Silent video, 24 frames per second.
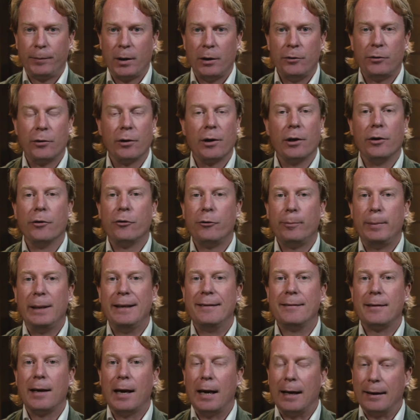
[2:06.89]
so that it
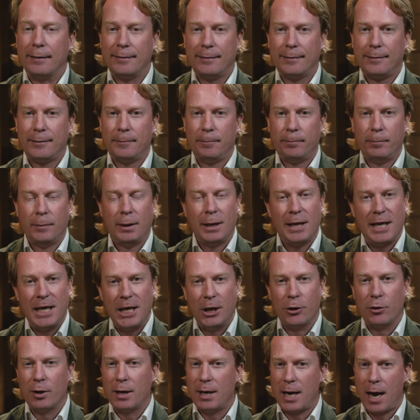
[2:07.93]
speaks to us
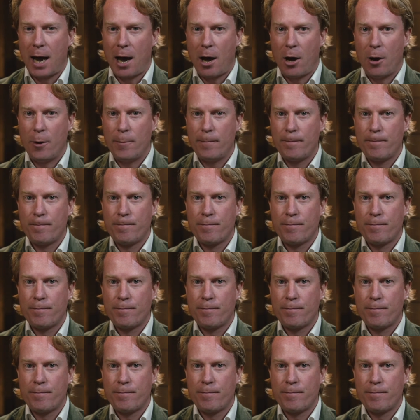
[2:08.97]
here and now.